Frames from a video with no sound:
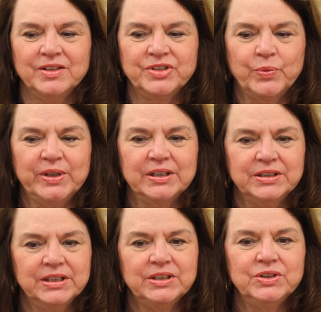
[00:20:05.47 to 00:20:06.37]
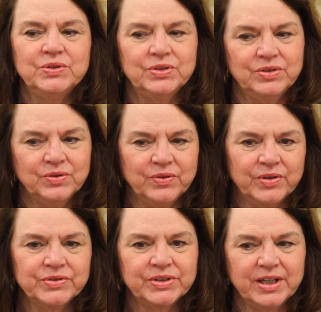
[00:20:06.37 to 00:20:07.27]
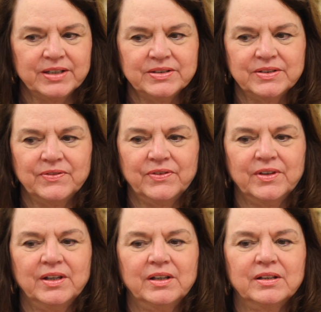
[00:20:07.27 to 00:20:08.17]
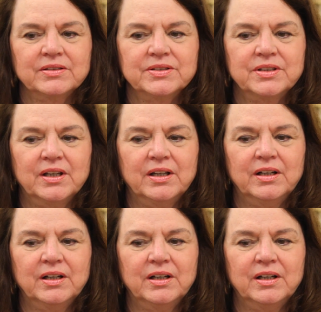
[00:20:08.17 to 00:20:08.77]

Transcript: So we continued to do those kinds of things.